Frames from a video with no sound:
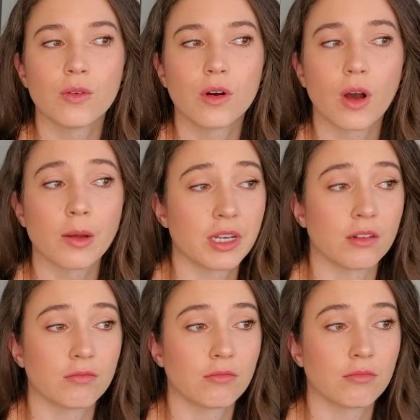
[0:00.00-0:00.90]
I mean,
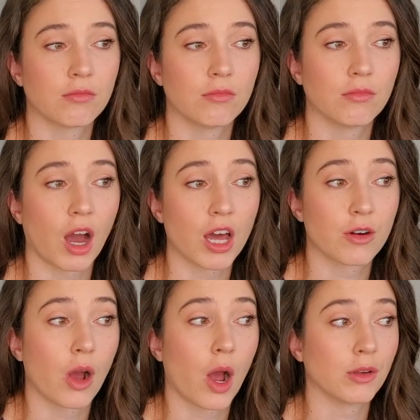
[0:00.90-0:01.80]
I don't know
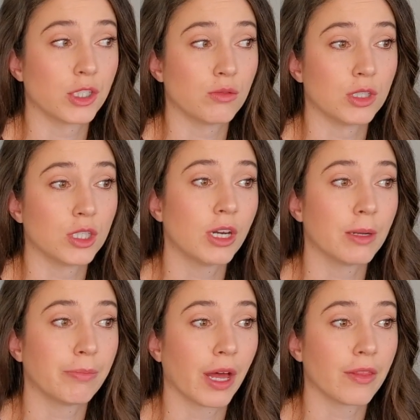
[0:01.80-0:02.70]
how else you would do it,
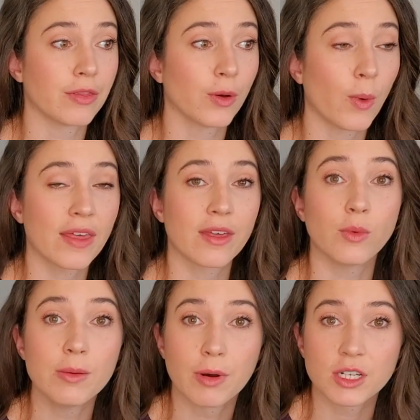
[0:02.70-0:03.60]
but the way that
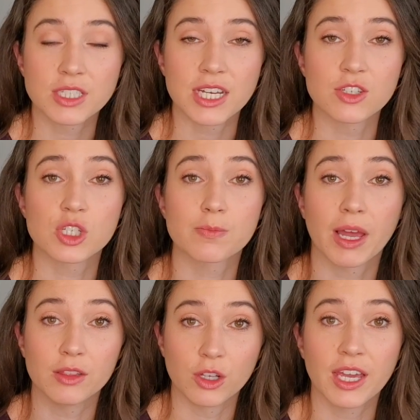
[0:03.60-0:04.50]
we booked it is just by
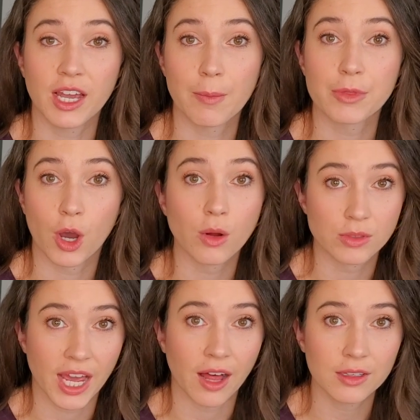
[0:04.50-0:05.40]
looking up the
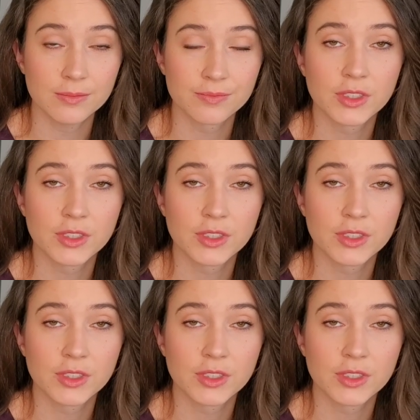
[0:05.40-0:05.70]
hotel.